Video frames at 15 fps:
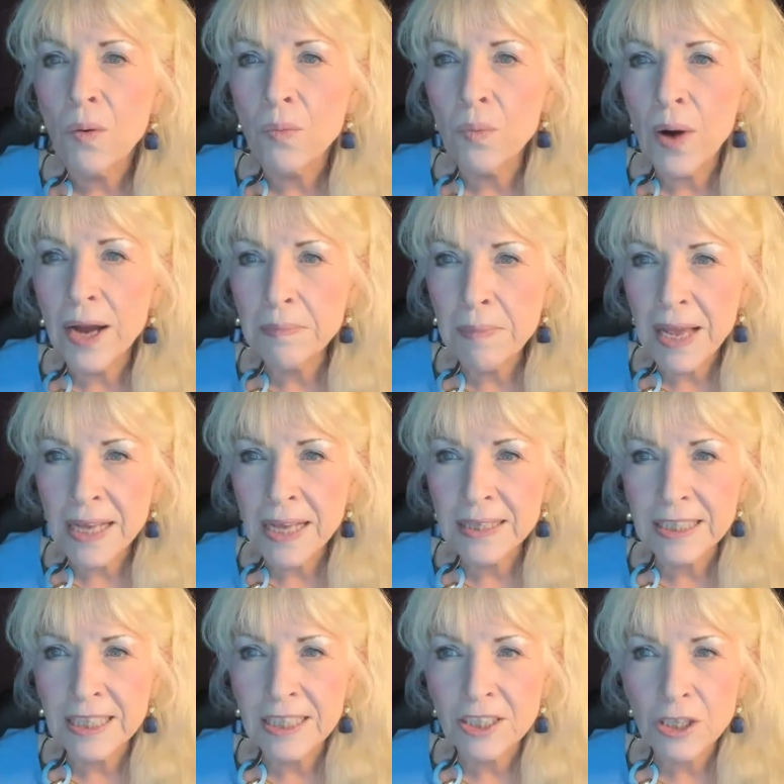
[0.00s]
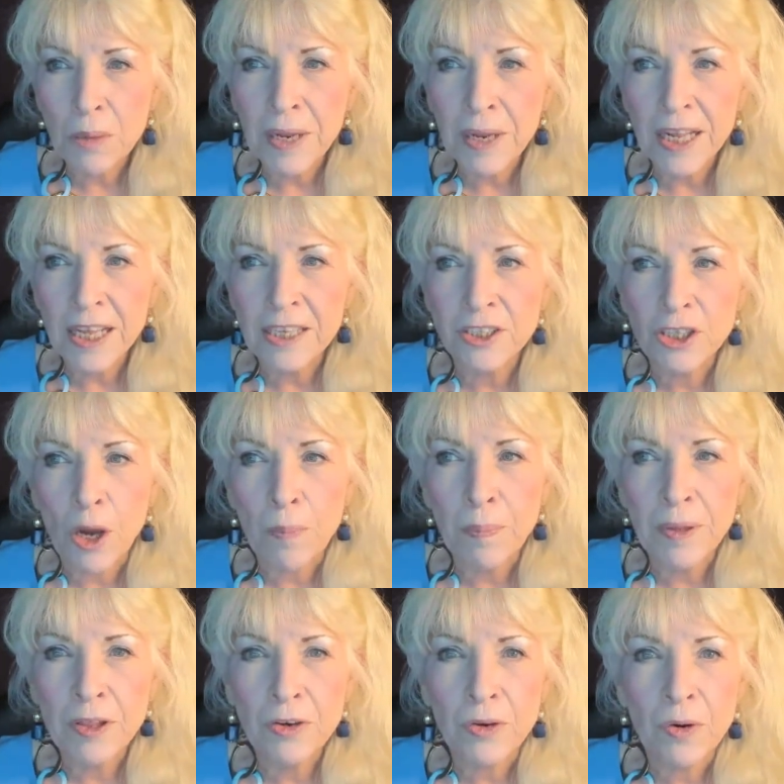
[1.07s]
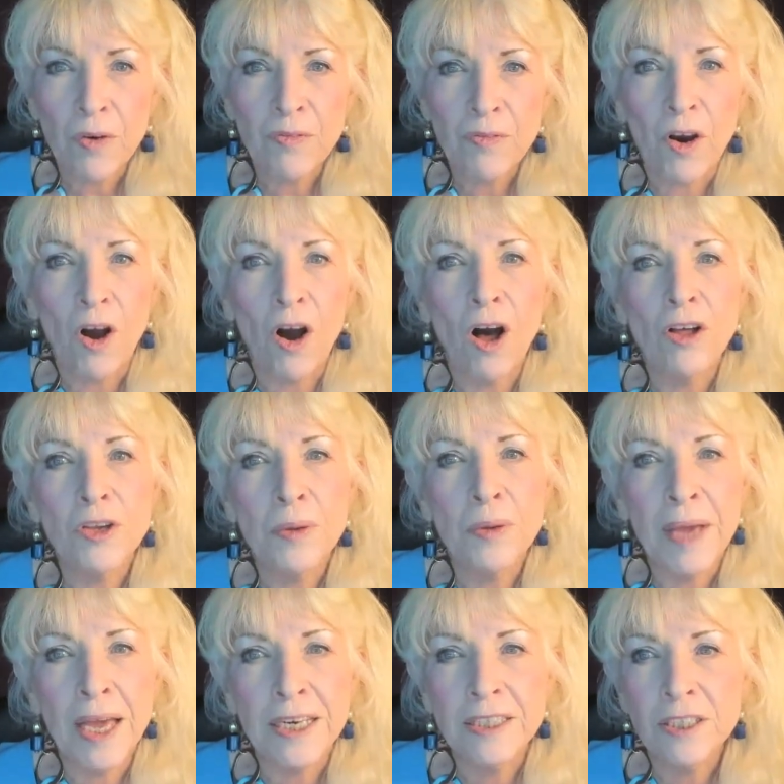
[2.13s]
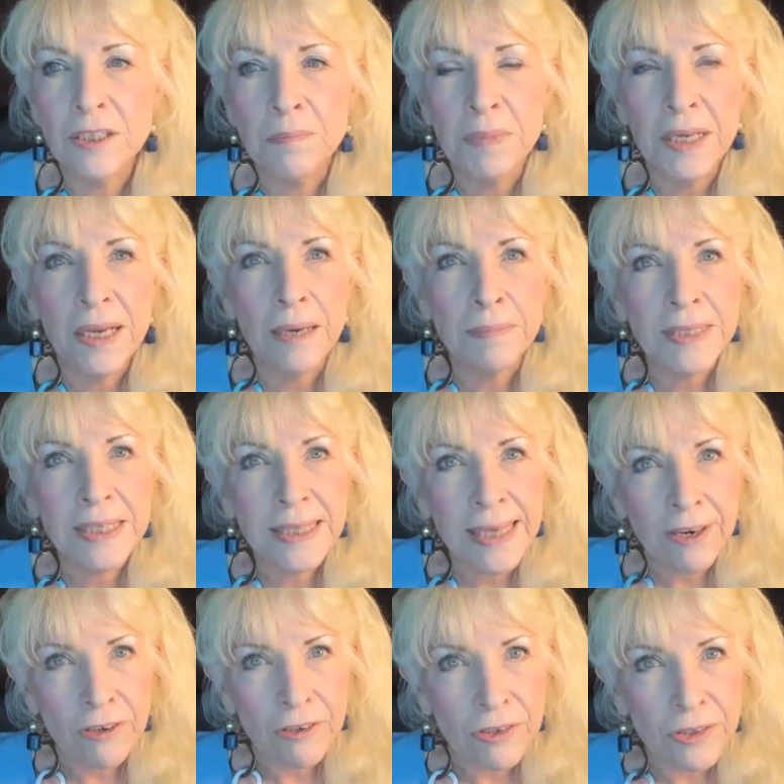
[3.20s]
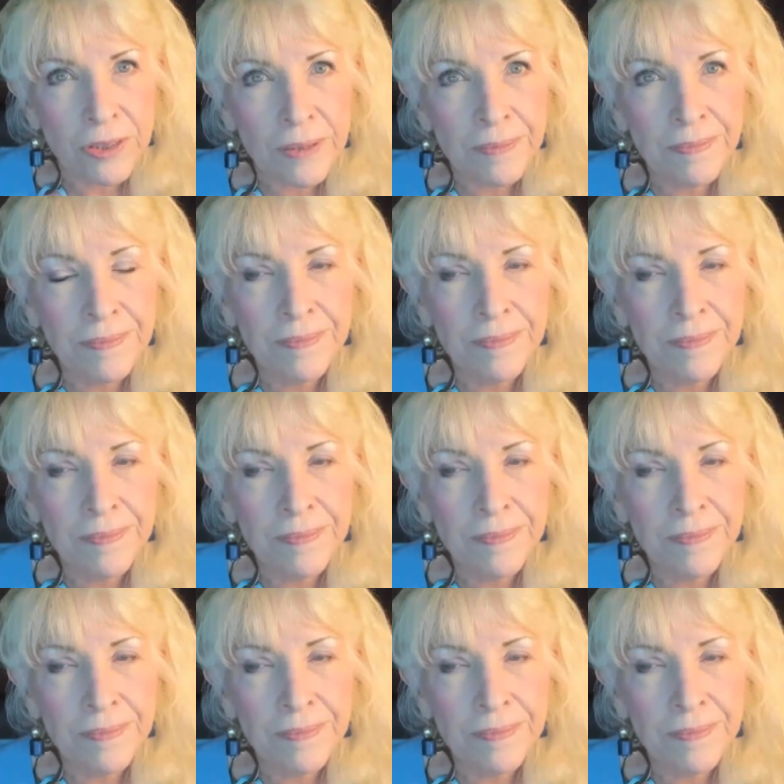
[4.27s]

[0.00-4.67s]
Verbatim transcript: One man's disobedience opened the door for all humanity to become sinners.